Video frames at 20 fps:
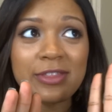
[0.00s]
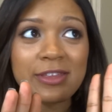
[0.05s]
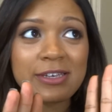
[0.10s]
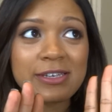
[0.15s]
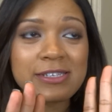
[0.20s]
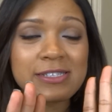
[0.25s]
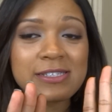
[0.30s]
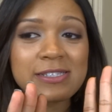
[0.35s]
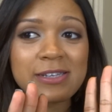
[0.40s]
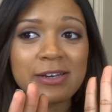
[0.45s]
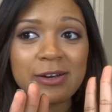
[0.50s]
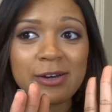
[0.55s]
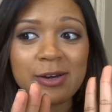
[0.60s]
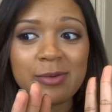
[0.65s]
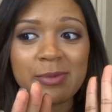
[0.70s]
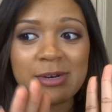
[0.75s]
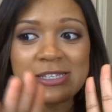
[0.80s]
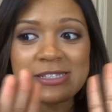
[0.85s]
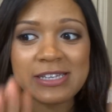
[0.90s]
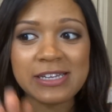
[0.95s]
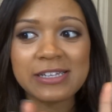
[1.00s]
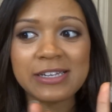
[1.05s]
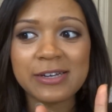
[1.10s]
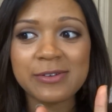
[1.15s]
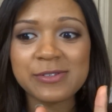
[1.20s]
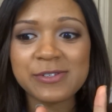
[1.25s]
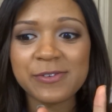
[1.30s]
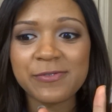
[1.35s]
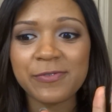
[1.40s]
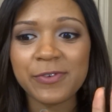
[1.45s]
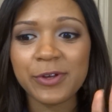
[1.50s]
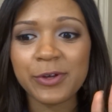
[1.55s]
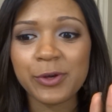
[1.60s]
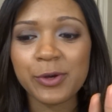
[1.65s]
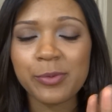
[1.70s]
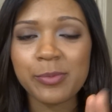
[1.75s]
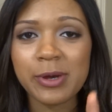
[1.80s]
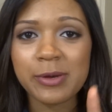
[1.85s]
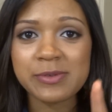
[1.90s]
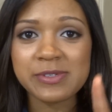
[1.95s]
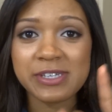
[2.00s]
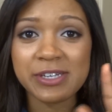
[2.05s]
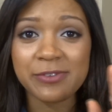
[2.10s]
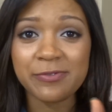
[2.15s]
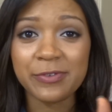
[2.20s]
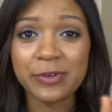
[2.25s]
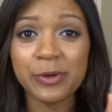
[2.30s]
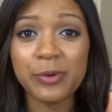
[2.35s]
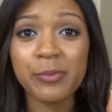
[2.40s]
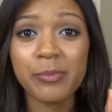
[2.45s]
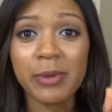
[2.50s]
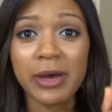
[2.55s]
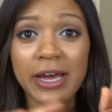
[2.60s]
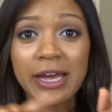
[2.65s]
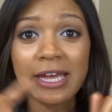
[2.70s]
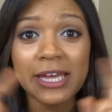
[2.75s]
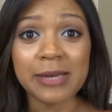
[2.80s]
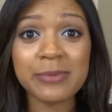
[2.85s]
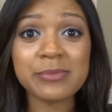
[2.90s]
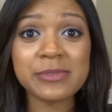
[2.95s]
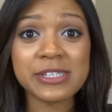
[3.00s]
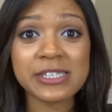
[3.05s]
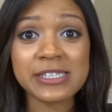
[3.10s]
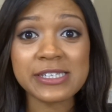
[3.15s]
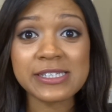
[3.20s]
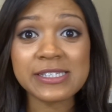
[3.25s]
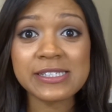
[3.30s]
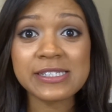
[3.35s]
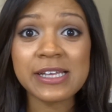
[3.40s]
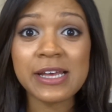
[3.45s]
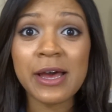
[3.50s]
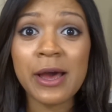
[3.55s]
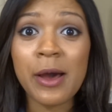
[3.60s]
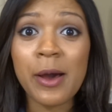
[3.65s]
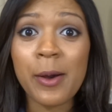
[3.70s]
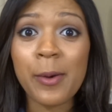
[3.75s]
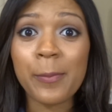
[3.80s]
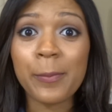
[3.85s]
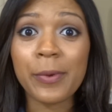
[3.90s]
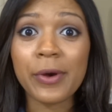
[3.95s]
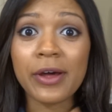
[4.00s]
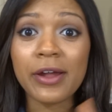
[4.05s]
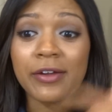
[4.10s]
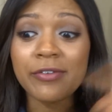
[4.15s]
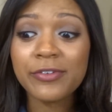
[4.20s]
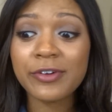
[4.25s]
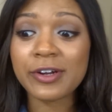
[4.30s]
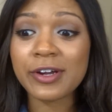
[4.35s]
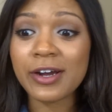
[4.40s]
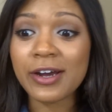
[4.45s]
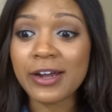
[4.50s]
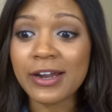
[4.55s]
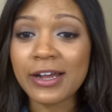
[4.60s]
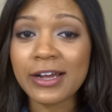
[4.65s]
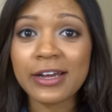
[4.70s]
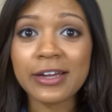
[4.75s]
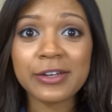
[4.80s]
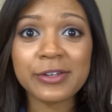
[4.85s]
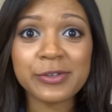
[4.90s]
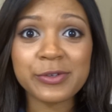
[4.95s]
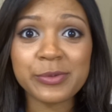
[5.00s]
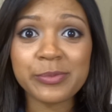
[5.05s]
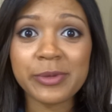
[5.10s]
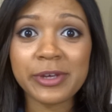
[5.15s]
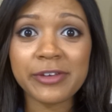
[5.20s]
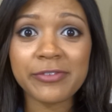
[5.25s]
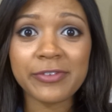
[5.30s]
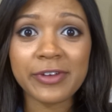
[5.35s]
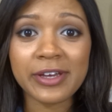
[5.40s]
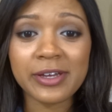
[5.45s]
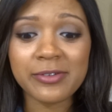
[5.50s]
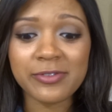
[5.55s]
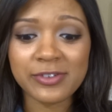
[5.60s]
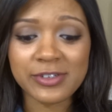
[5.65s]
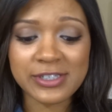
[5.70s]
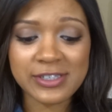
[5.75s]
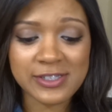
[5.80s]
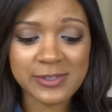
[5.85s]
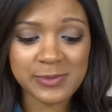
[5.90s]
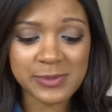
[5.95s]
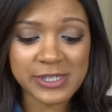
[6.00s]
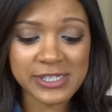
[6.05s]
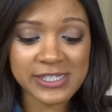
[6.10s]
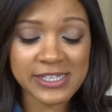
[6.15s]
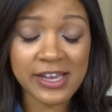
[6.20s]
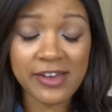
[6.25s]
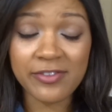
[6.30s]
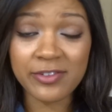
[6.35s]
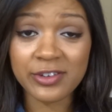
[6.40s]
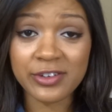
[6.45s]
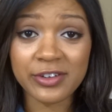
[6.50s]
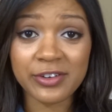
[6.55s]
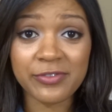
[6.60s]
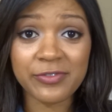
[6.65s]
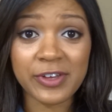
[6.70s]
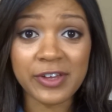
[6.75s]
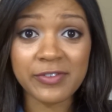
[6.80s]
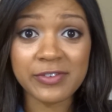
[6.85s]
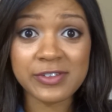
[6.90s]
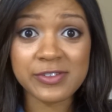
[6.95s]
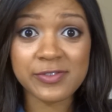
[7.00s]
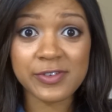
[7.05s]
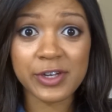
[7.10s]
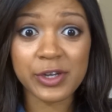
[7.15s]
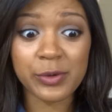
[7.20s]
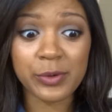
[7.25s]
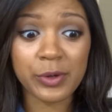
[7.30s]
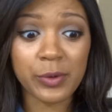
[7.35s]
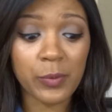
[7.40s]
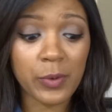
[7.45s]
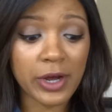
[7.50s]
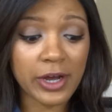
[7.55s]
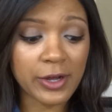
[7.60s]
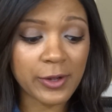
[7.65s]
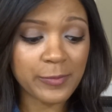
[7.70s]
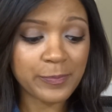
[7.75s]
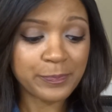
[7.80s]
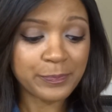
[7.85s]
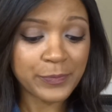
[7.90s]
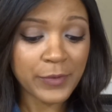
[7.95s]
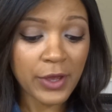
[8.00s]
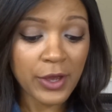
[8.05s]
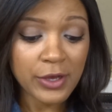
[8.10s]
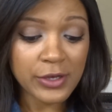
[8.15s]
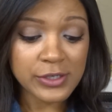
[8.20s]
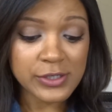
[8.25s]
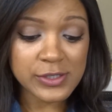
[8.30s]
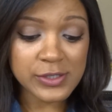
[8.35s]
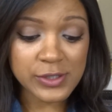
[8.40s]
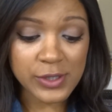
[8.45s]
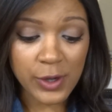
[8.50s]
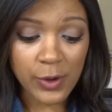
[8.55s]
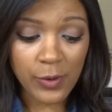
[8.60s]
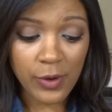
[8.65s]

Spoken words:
this. I sat down to film. I was going to film my empties, but I forgot I gotta do May favorites because I haven't done a favorites video in a while. So